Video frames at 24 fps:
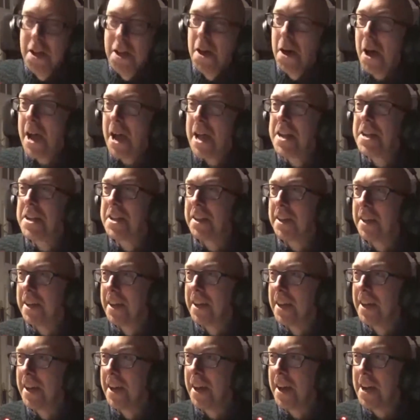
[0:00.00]
And
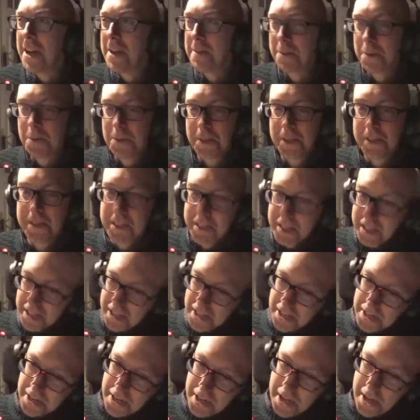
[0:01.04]
I am Chris
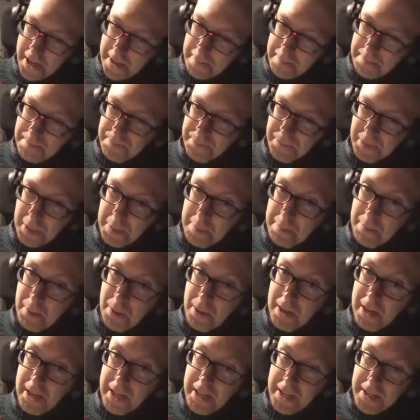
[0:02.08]
in
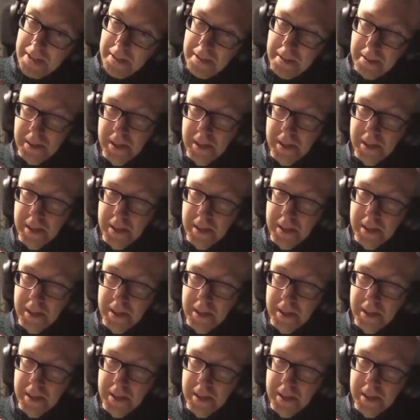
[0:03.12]
Berlin.